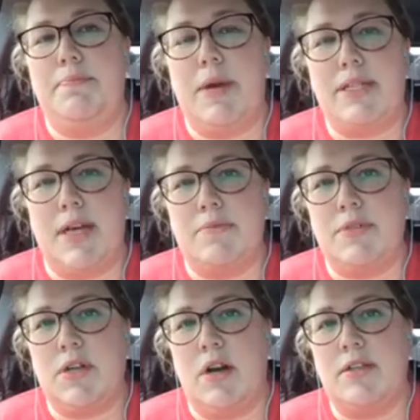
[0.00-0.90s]
Bedtime
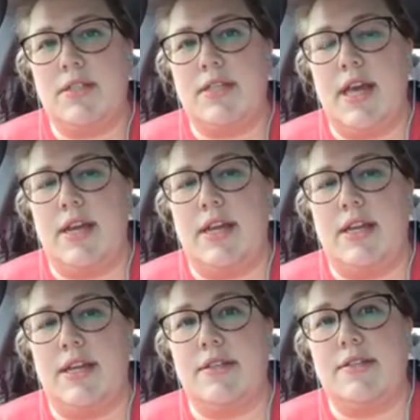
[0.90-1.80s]
starts, and it
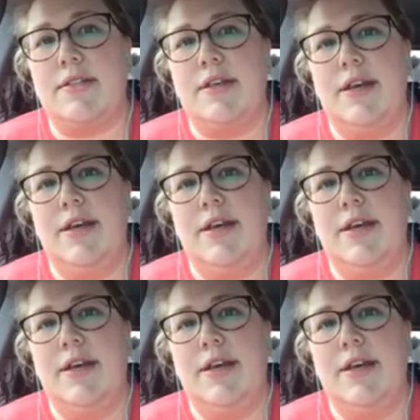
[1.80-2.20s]
is